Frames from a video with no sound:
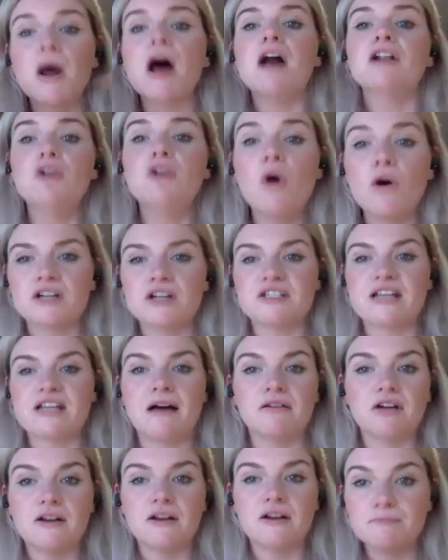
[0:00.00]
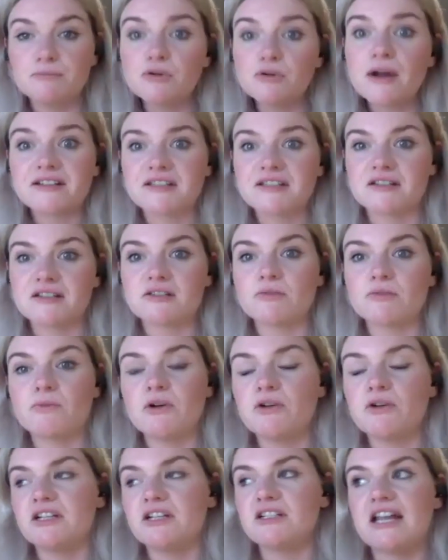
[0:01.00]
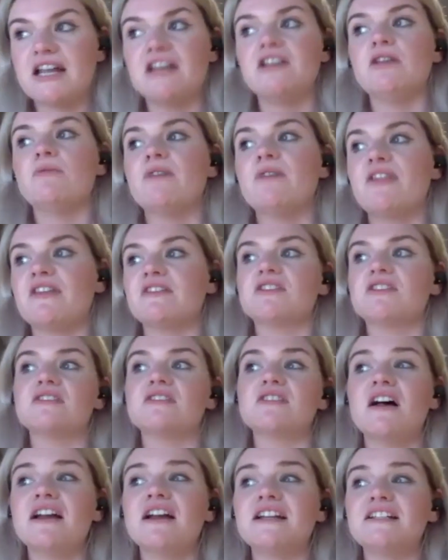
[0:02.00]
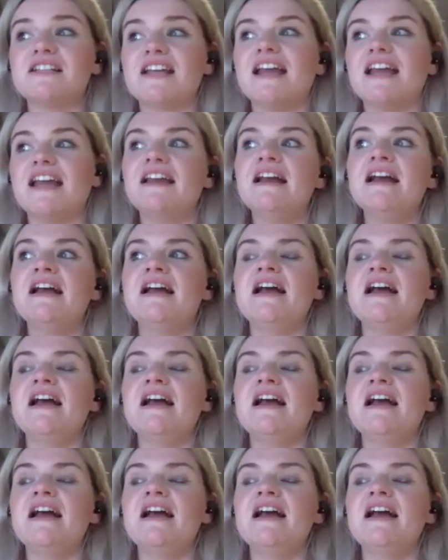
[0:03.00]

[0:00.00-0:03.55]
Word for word: a, lockdown kind of presence will continue within society.